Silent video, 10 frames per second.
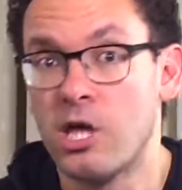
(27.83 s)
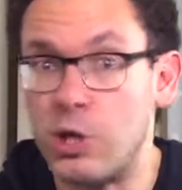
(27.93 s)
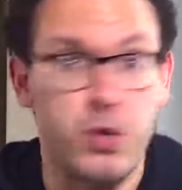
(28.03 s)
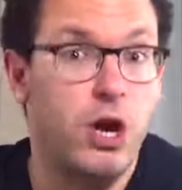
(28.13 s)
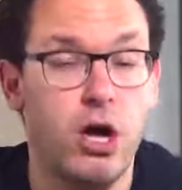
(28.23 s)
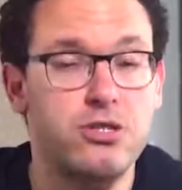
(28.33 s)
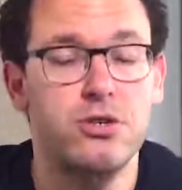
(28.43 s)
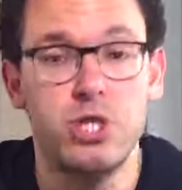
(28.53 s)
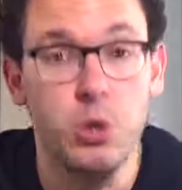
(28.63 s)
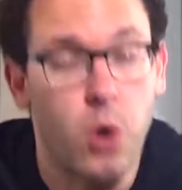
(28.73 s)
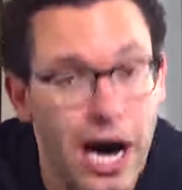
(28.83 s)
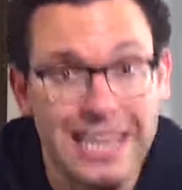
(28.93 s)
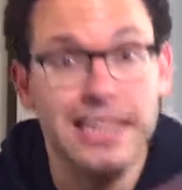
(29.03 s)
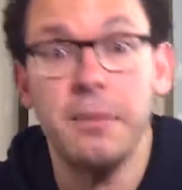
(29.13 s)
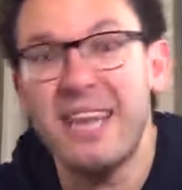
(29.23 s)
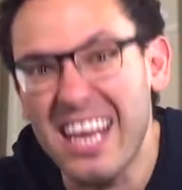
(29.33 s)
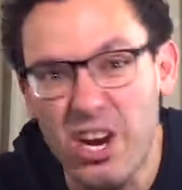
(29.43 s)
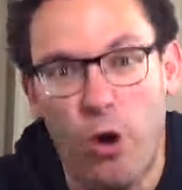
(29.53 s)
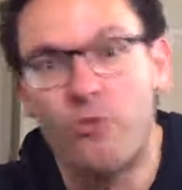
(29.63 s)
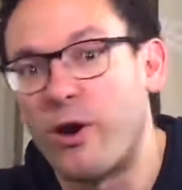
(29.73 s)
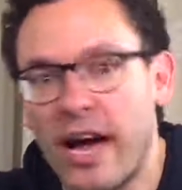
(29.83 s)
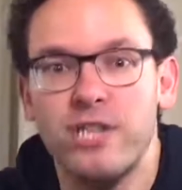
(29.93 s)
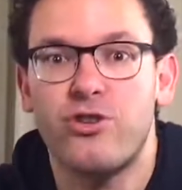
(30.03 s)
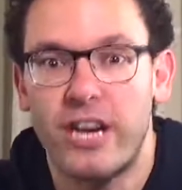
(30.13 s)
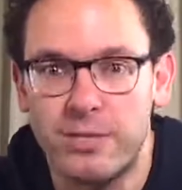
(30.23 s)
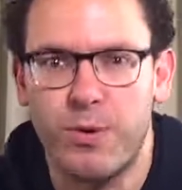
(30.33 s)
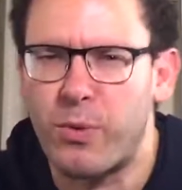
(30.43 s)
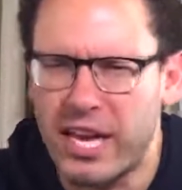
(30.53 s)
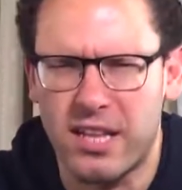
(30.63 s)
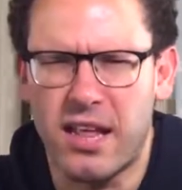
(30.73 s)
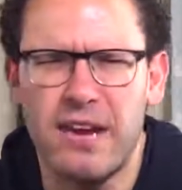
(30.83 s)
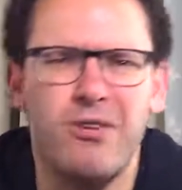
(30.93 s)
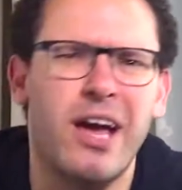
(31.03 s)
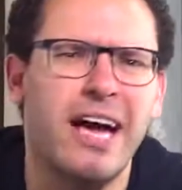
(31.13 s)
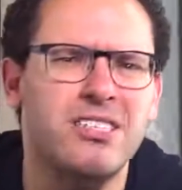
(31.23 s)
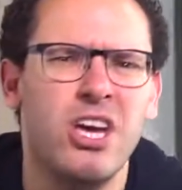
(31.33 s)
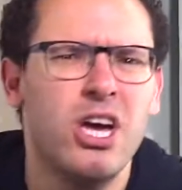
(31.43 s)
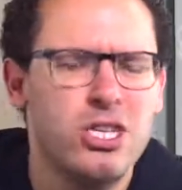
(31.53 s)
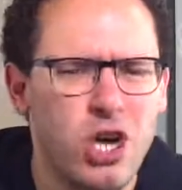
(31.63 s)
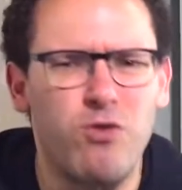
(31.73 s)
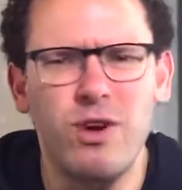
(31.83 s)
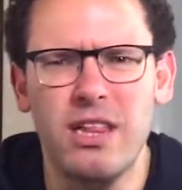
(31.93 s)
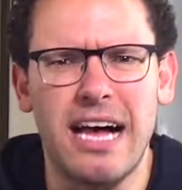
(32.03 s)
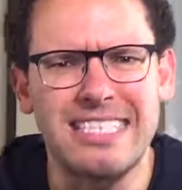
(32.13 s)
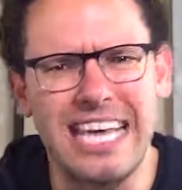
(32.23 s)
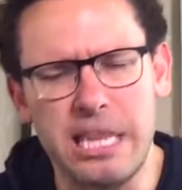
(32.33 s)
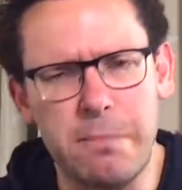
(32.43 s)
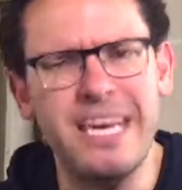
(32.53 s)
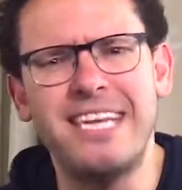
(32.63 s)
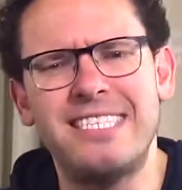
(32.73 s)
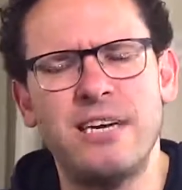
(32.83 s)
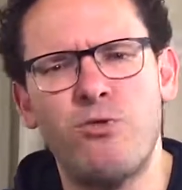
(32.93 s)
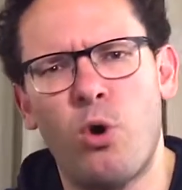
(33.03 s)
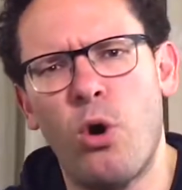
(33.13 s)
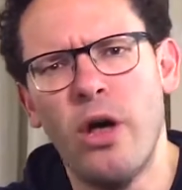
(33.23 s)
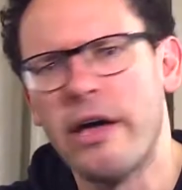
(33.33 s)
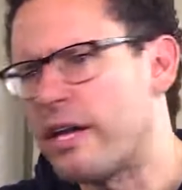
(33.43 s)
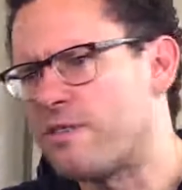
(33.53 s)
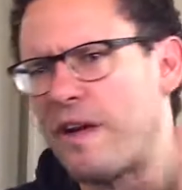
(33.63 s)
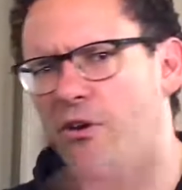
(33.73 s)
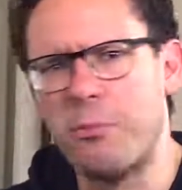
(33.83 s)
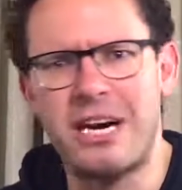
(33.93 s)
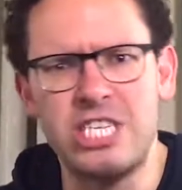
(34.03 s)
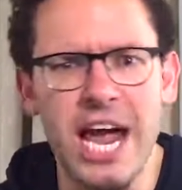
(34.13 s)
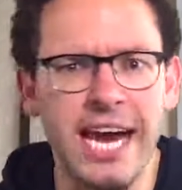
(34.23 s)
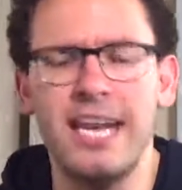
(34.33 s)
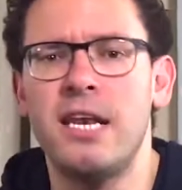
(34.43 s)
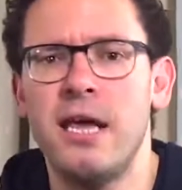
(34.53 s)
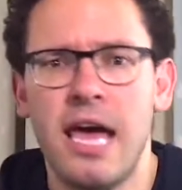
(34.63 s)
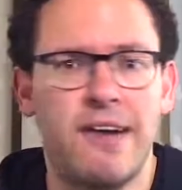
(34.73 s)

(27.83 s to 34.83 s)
You can also do unlimited overnight trades per week. A lot of you guys don't realize that the PDT rule is very much hated.